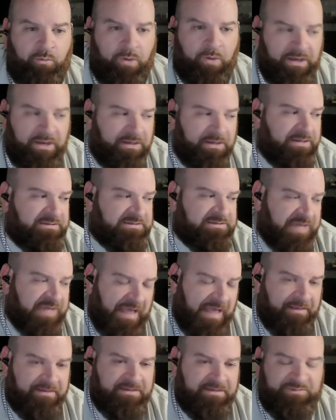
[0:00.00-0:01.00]
What
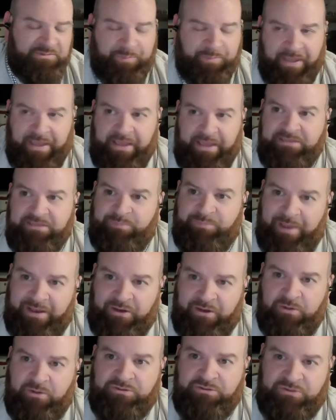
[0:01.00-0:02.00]
exactly does Paige
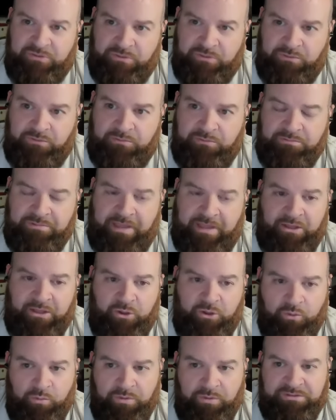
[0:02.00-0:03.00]
Bueckers do that
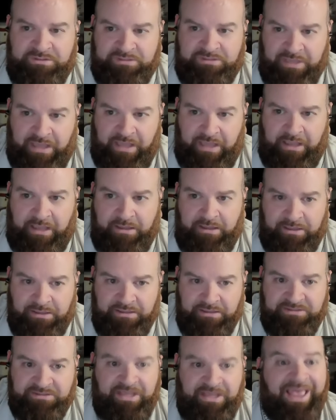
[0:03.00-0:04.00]
you would say
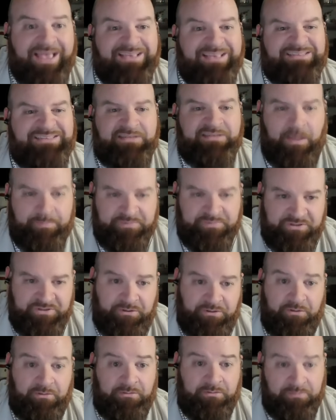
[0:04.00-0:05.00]
is
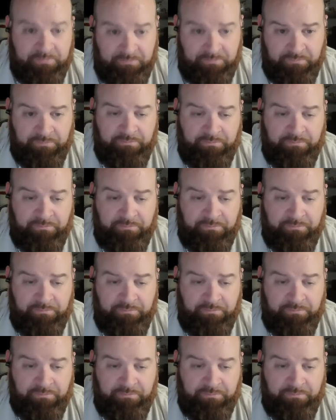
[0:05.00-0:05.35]
exceptional?